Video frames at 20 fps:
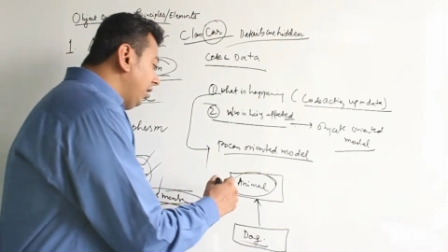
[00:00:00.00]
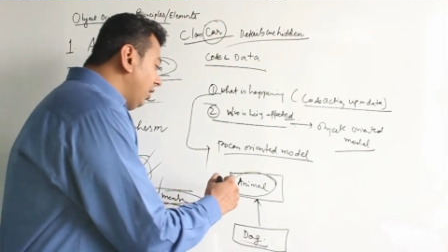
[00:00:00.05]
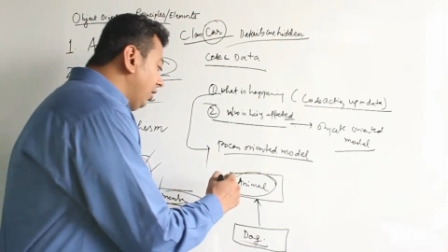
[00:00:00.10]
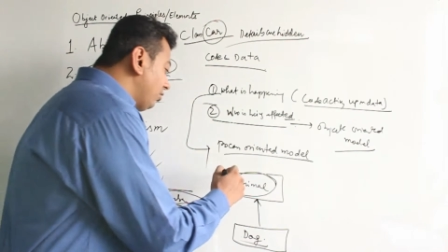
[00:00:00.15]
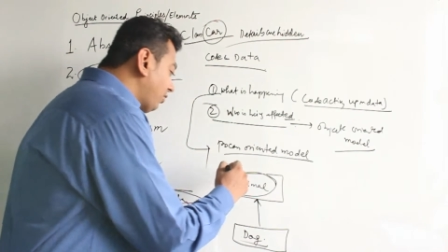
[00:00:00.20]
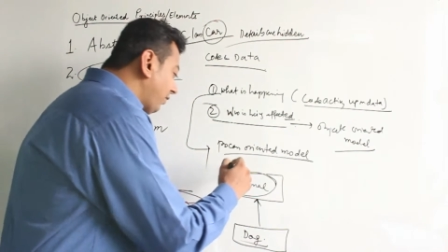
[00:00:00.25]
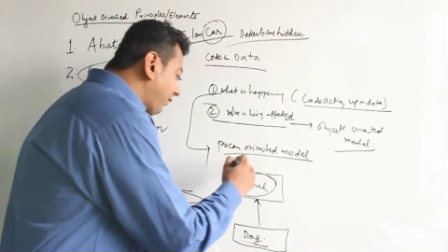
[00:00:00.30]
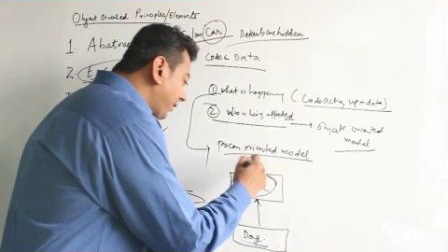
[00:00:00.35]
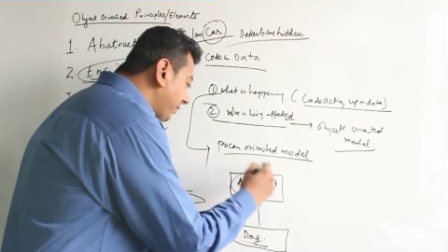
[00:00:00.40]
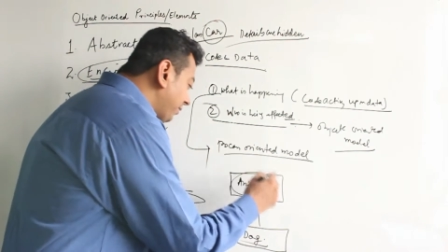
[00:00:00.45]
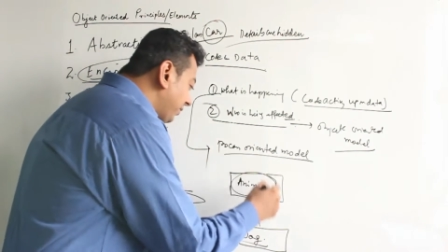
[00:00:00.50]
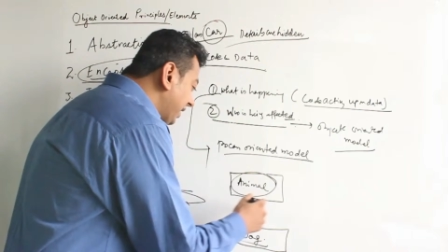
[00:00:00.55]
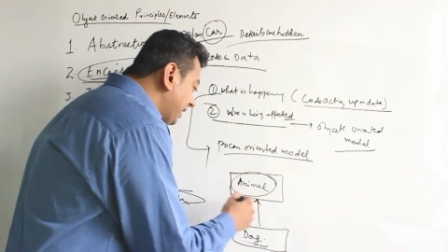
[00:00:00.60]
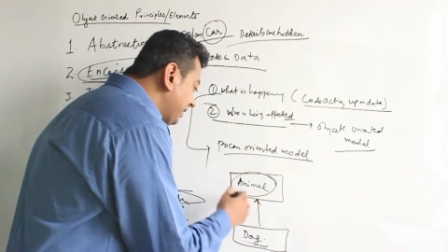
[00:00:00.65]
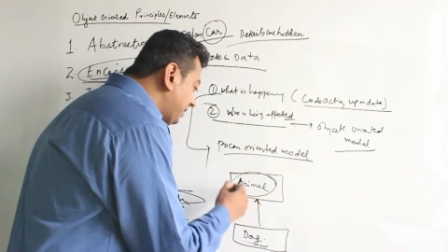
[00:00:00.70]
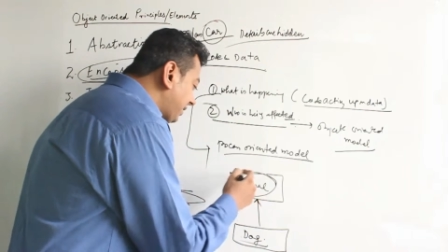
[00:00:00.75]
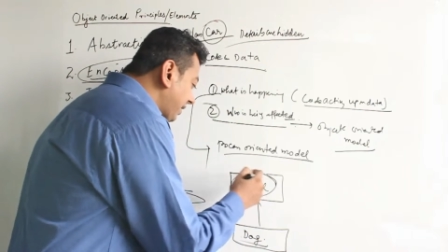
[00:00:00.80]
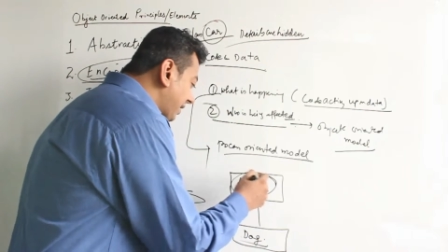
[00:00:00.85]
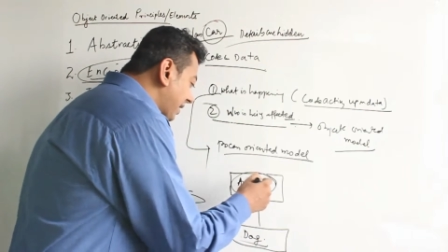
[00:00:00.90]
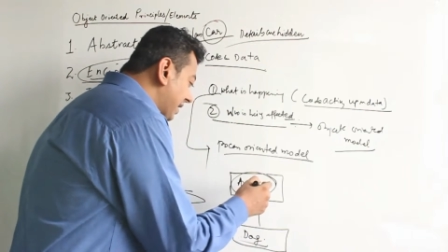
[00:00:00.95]
So from
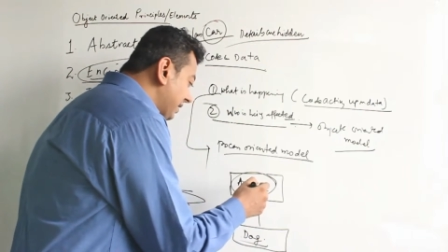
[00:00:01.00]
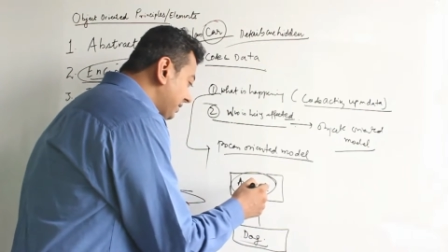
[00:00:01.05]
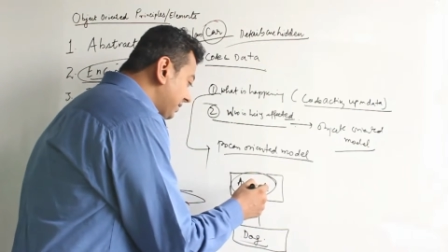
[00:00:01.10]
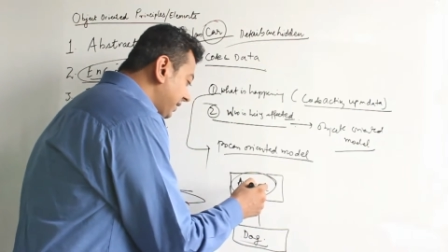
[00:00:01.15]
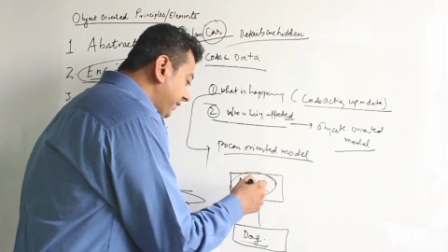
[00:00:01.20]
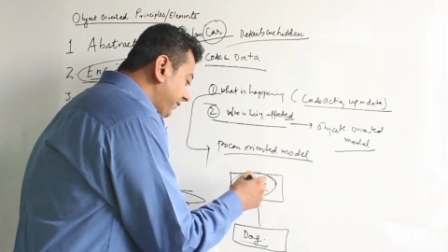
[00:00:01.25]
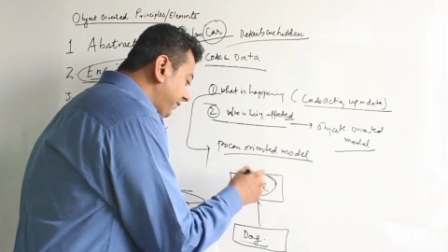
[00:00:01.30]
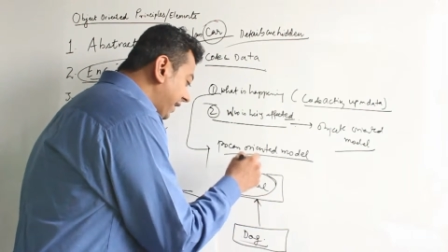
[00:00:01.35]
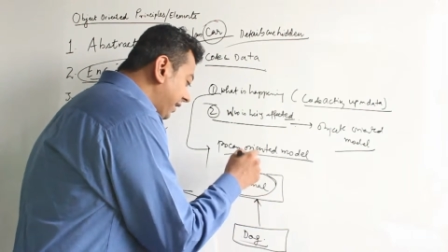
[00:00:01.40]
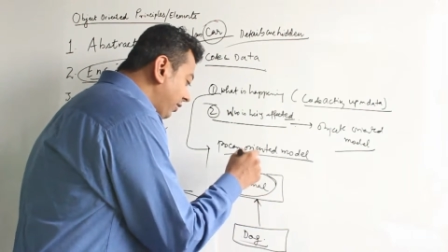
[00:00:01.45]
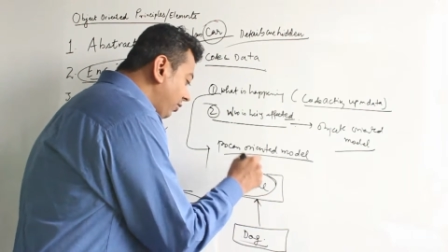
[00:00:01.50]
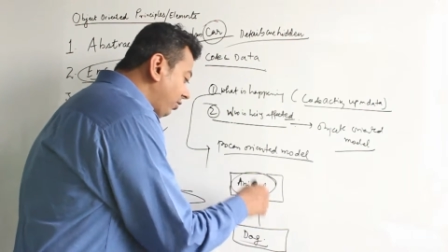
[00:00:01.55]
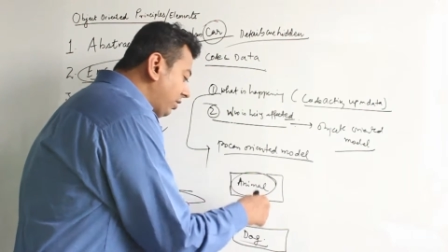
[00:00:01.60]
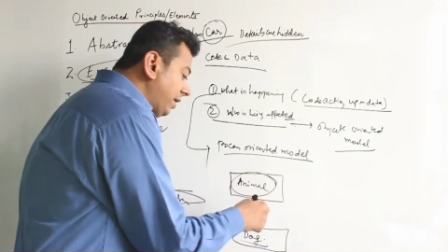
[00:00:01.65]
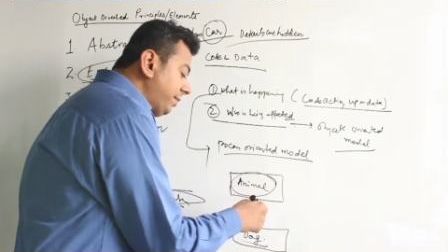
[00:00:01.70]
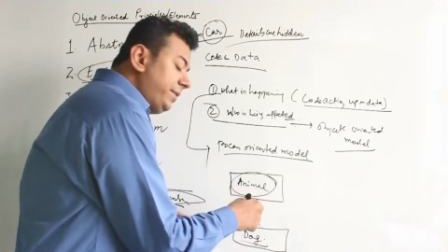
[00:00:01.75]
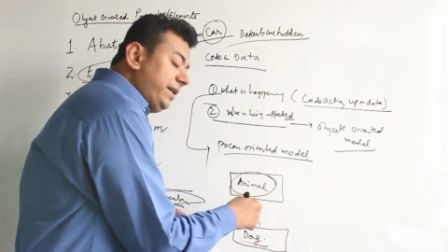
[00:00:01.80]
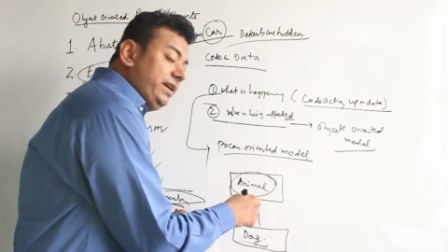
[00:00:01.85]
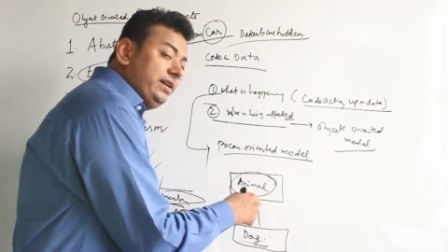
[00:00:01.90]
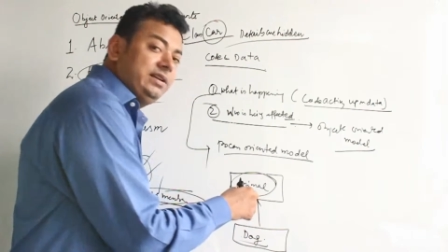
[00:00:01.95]
this class, if I look
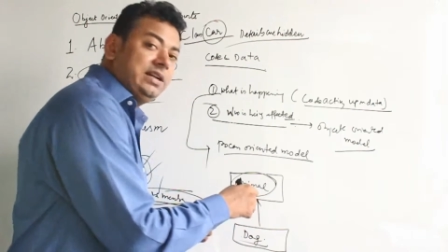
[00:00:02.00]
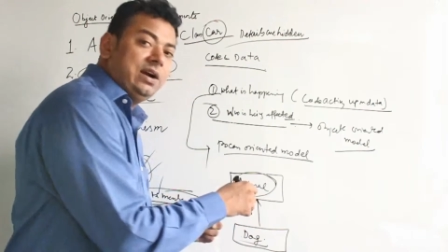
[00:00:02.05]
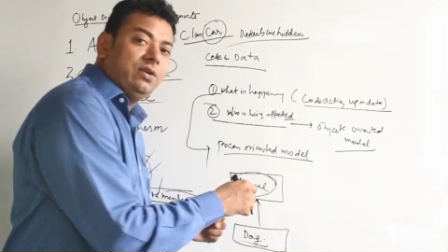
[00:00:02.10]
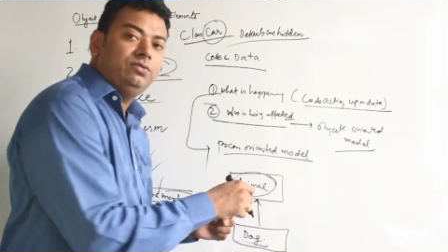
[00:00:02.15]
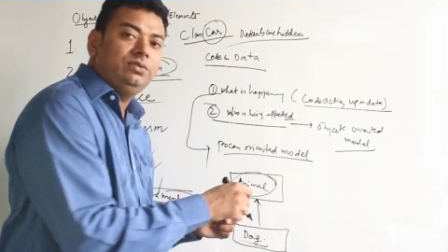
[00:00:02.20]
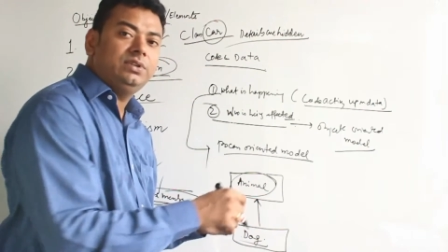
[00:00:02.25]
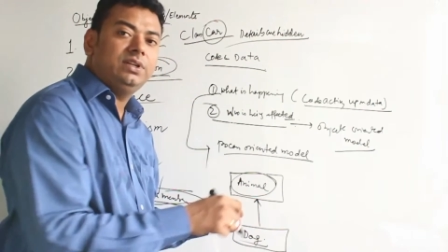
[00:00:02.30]
up and down